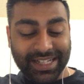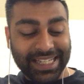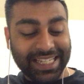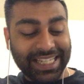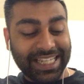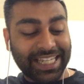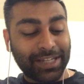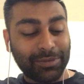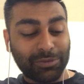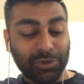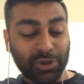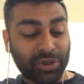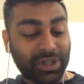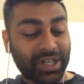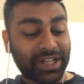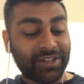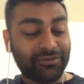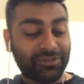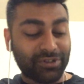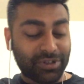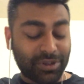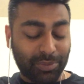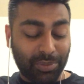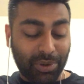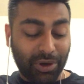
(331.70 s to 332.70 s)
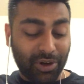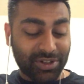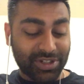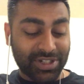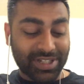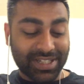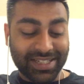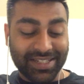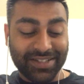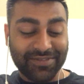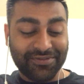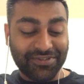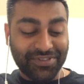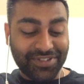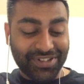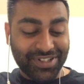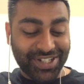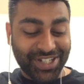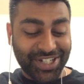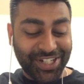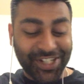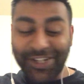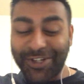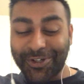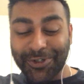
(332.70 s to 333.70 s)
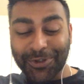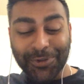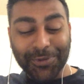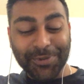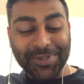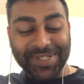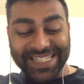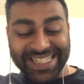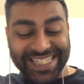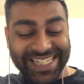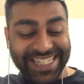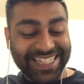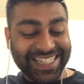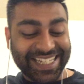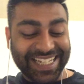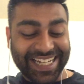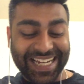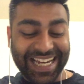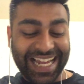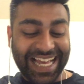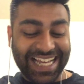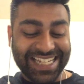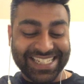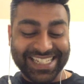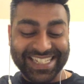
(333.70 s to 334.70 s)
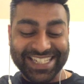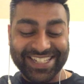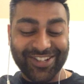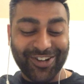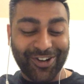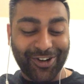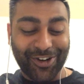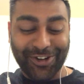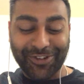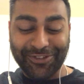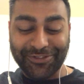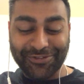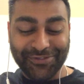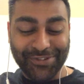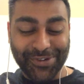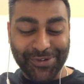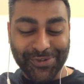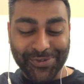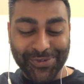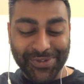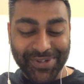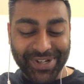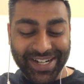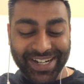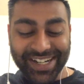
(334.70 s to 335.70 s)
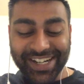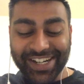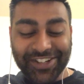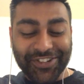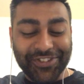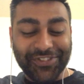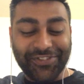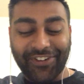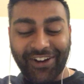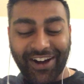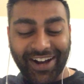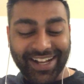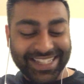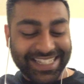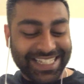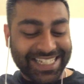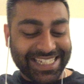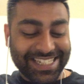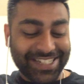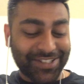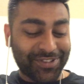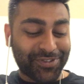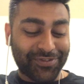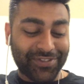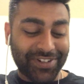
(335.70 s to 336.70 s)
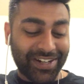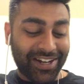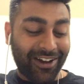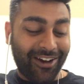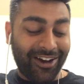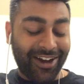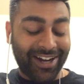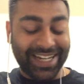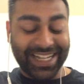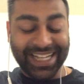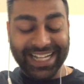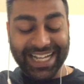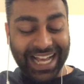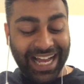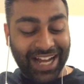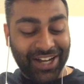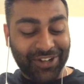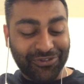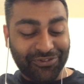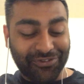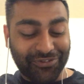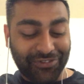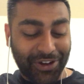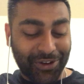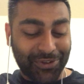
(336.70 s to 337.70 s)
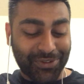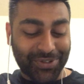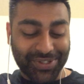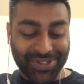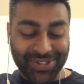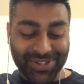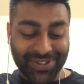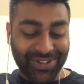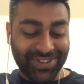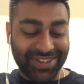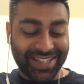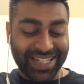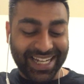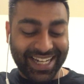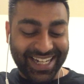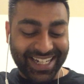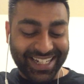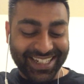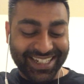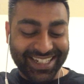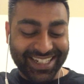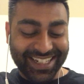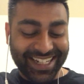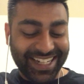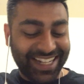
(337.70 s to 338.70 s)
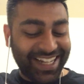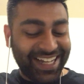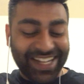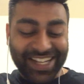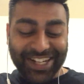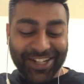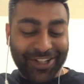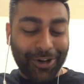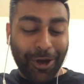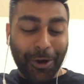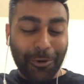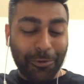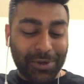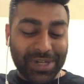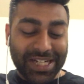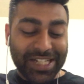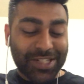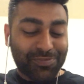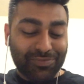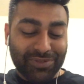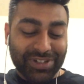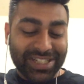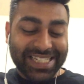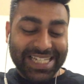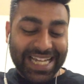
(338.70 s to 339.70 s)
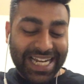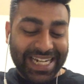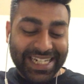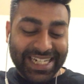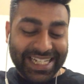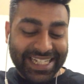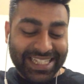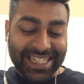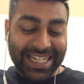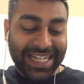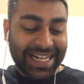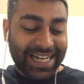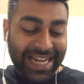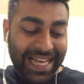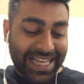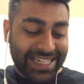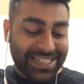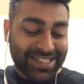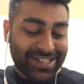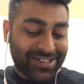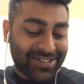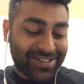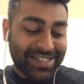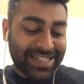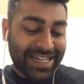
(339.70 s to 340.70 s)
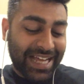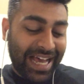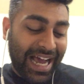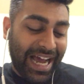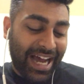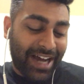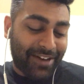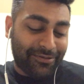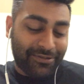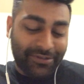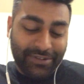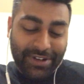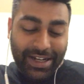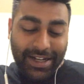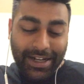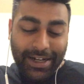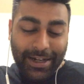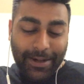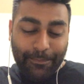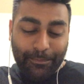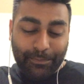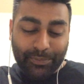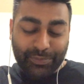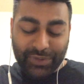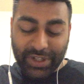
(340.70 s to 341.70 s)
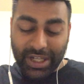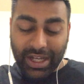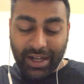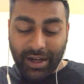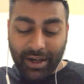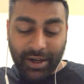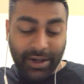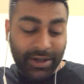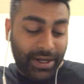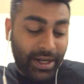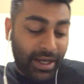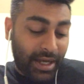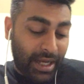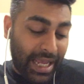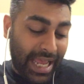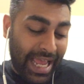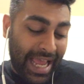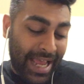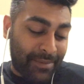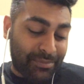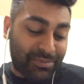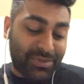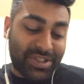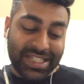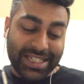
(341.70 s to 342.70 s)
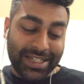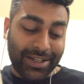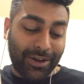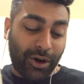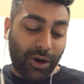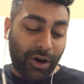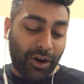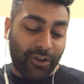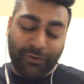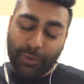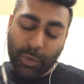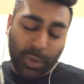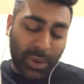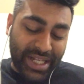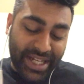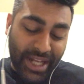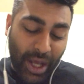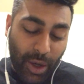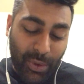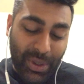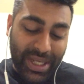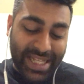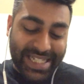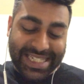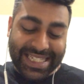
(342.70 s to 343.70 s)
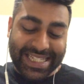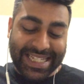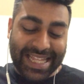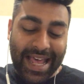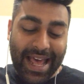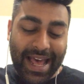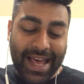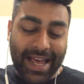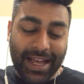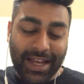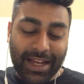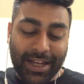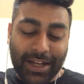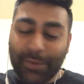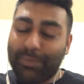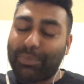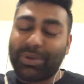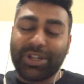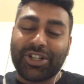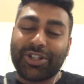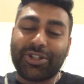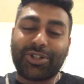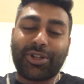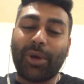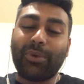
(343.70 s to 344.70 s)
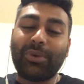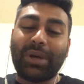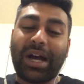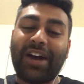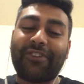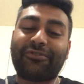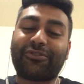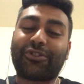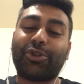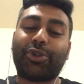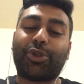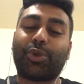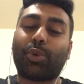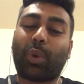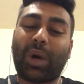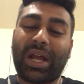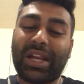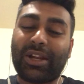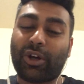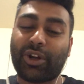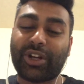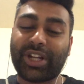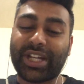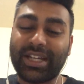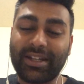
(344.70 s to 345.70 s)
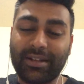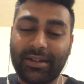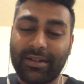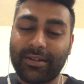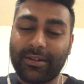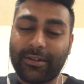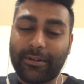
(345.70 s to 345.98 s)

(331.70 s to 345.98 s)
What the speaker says: Keep looking for the positive. Always see the glasses half full. Find the silver lining and focus on that. No one is pretending the glass doesn't have an empty half. We know it's there, but you don't have to dwell on it.